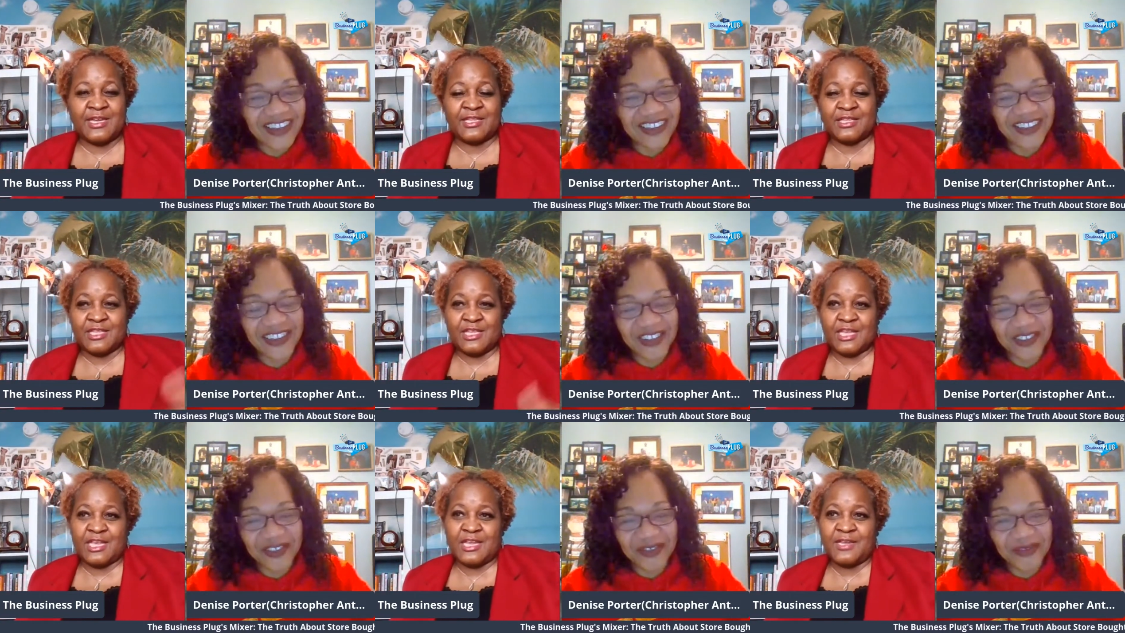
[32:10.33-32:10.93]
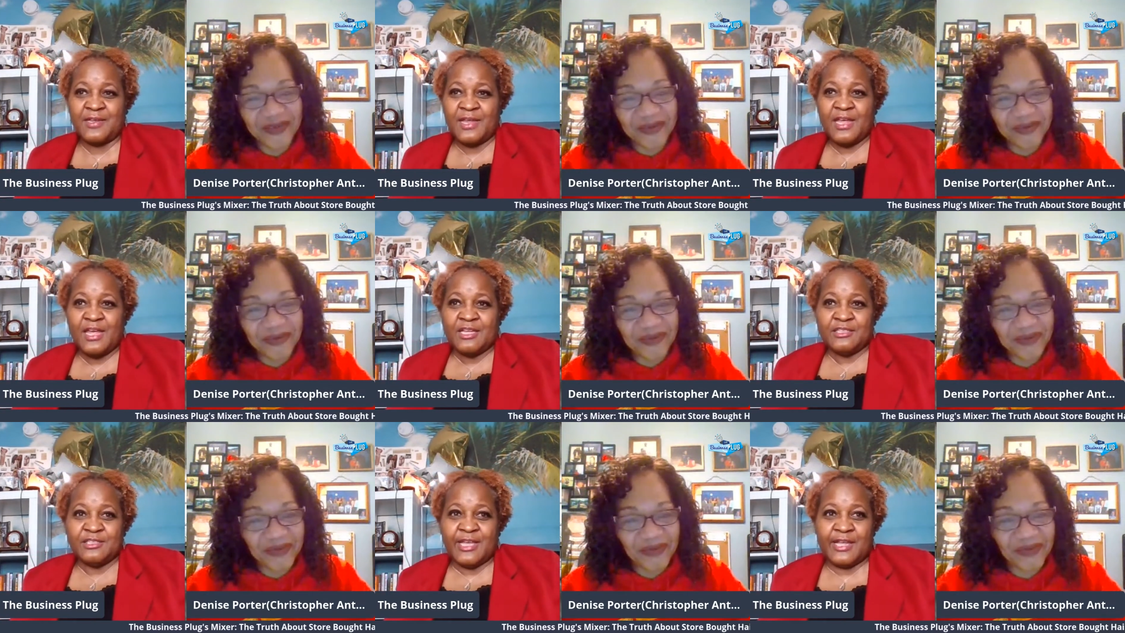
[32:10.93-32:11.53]
Speaker 1: anything
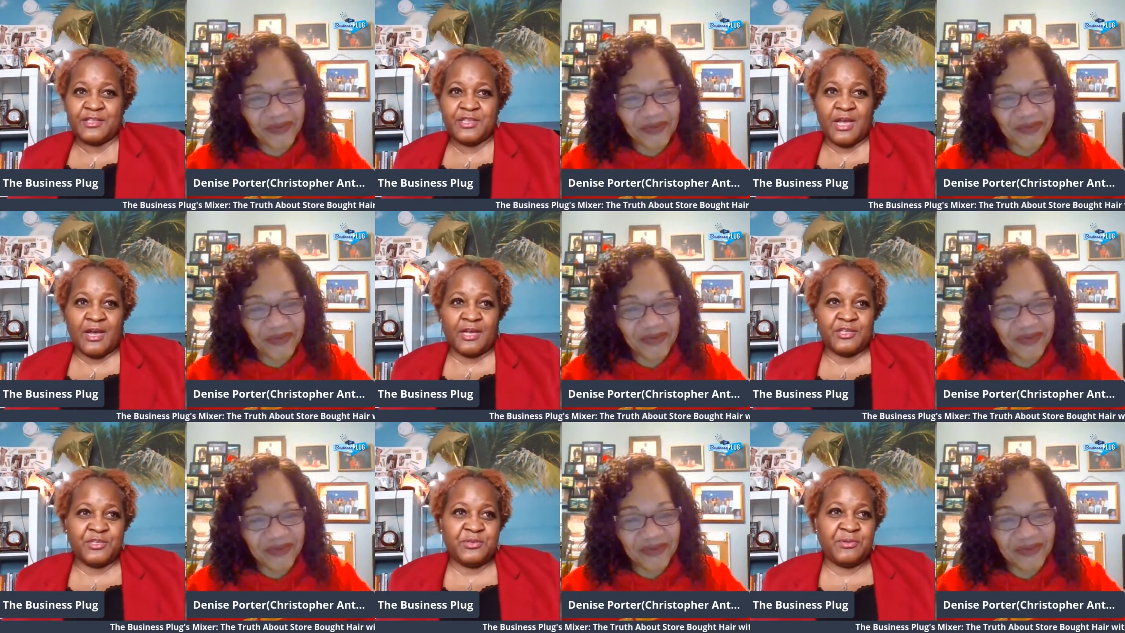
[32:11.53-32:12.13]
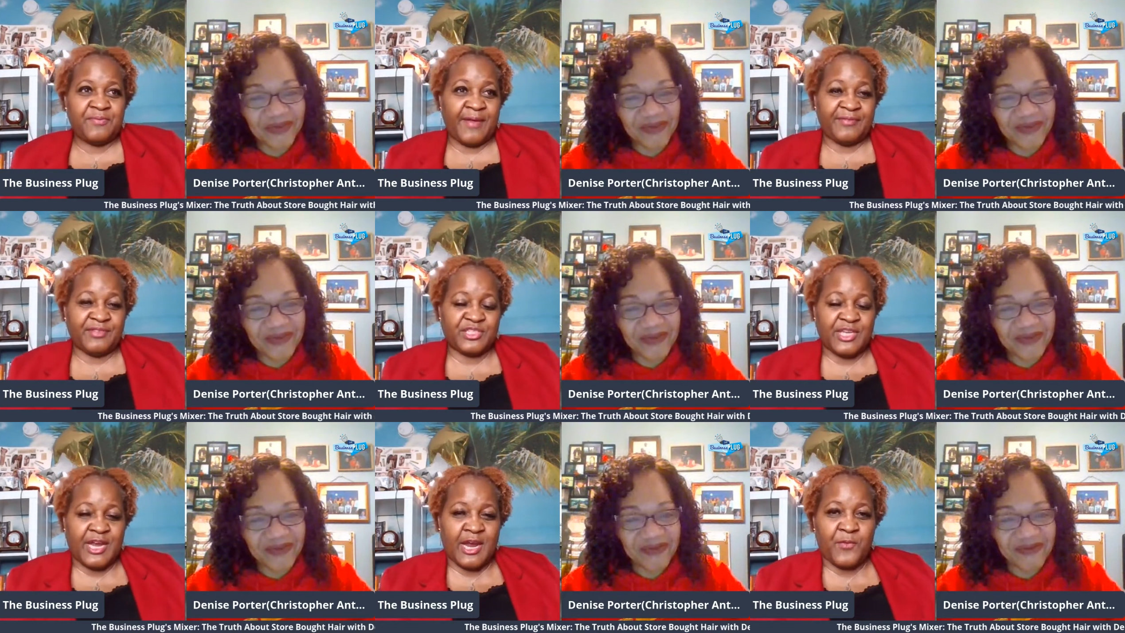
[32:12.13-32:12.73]
that you have
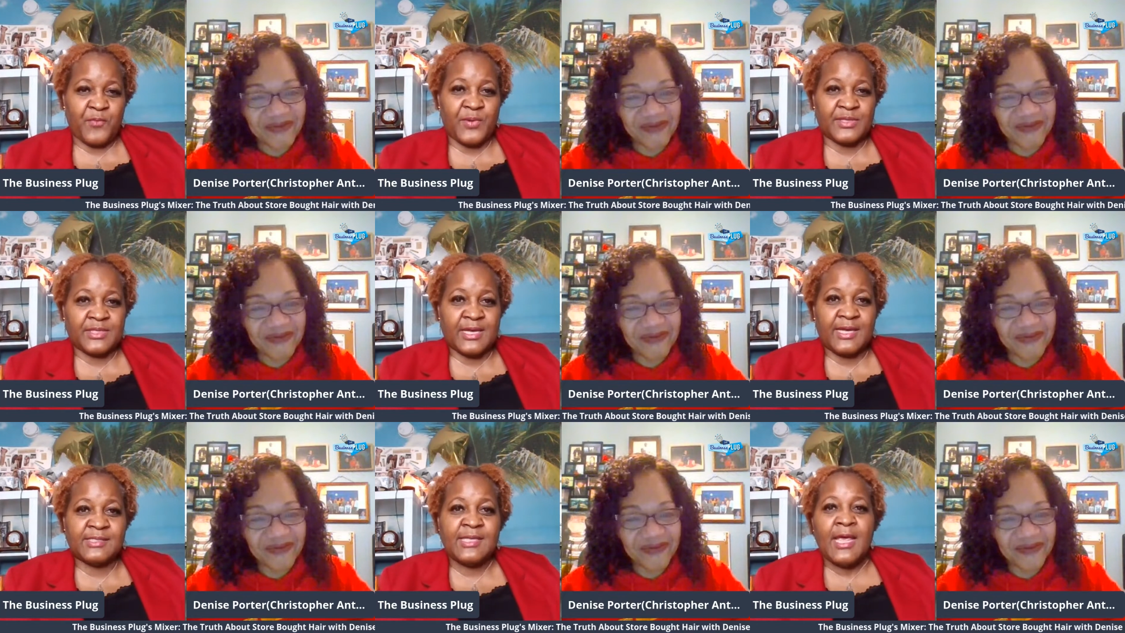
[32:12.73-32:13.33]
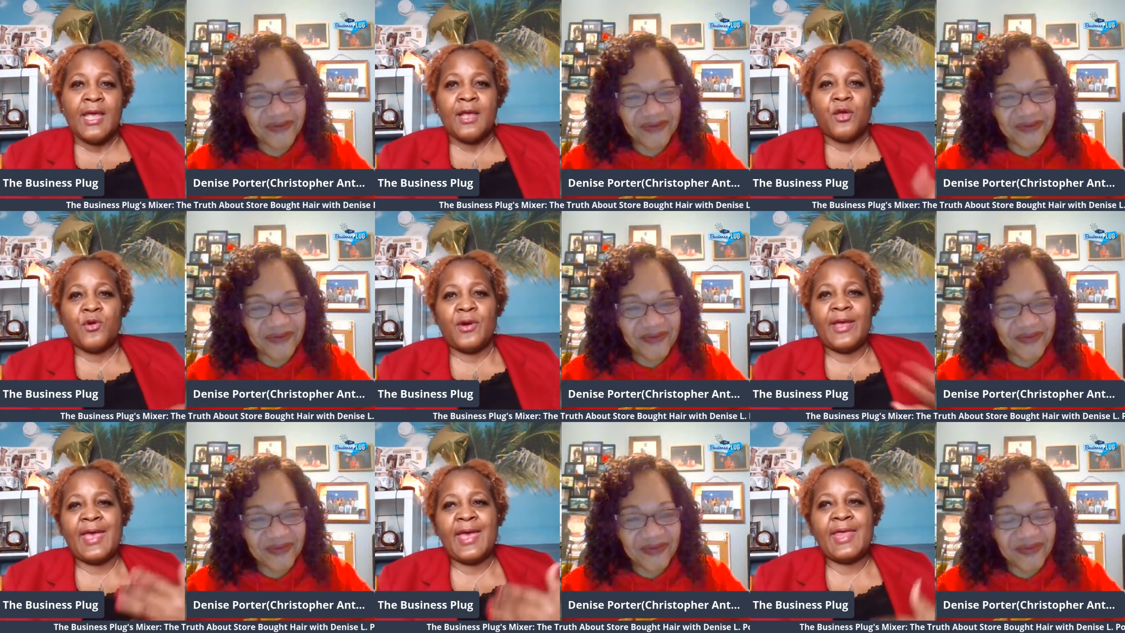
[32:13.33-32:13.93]
shared with us.
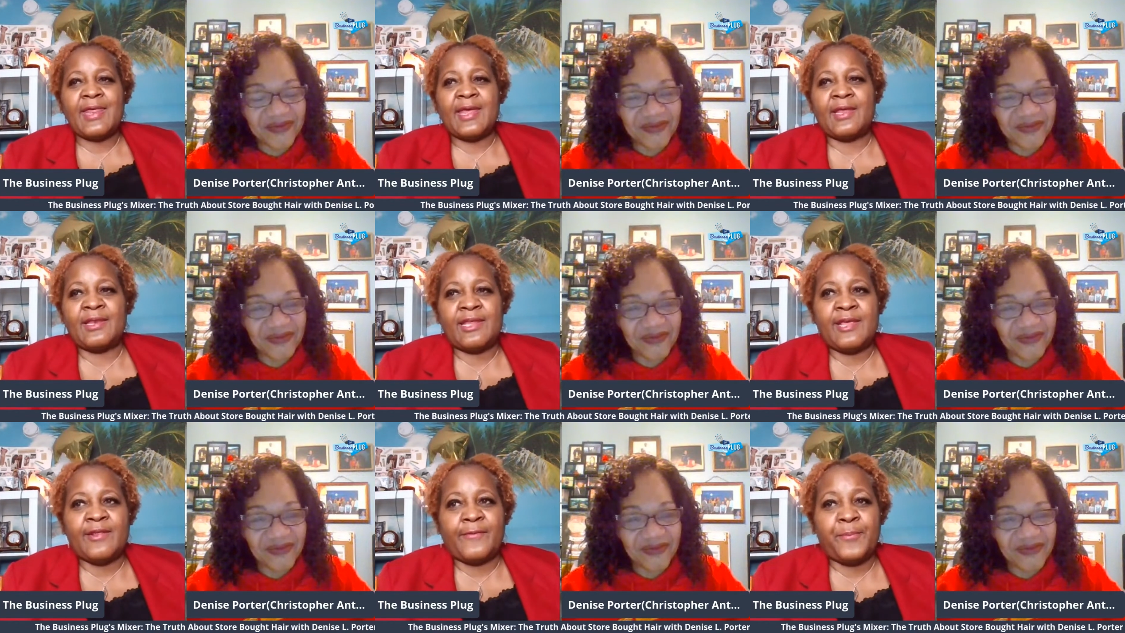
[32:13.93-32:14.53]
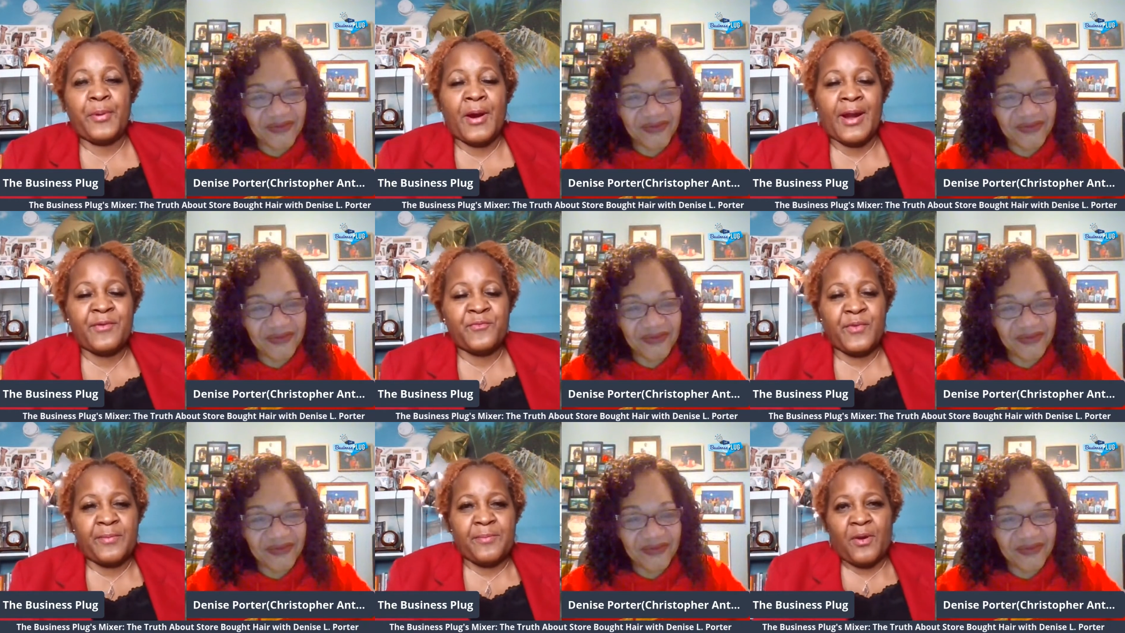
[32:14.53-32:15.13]
Go ahead and leave a
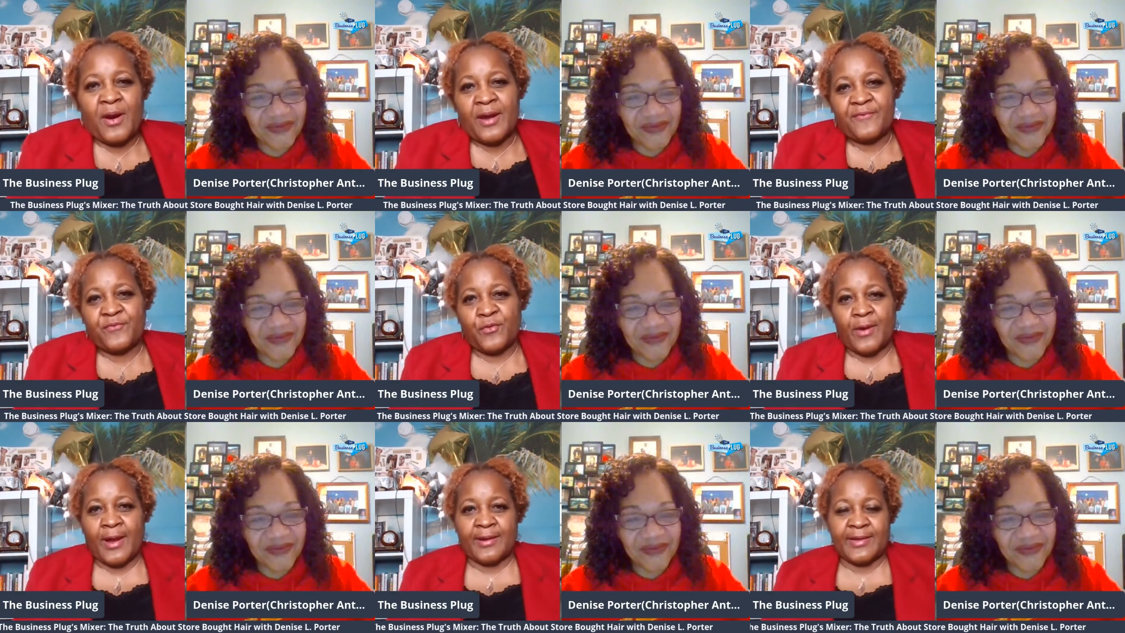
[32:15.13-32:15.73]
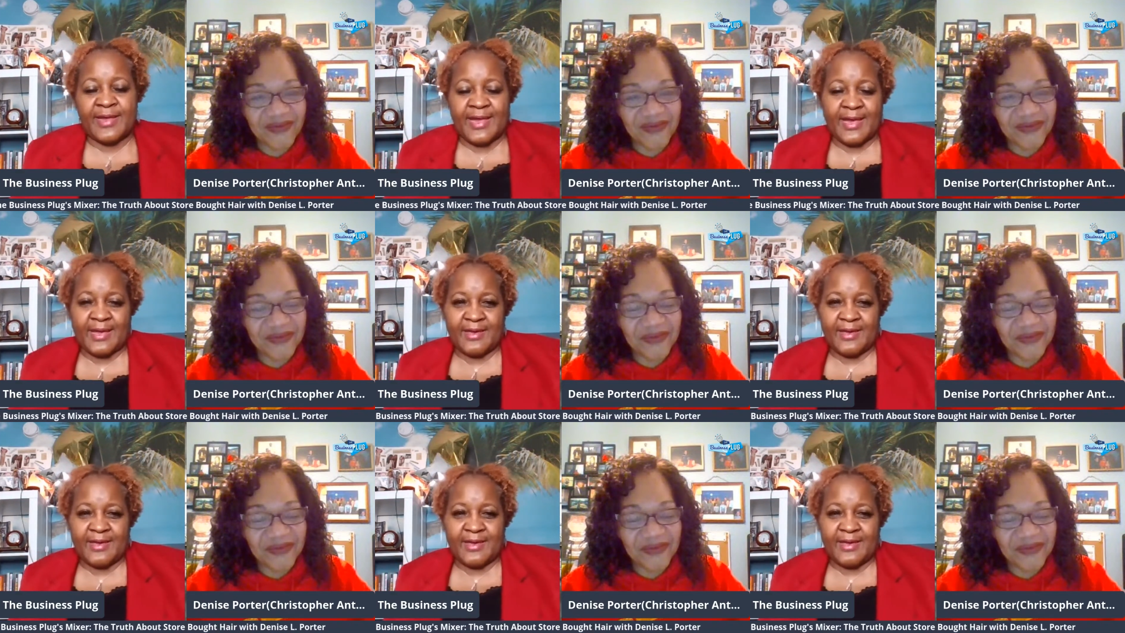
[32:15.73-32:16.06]
parting remark for our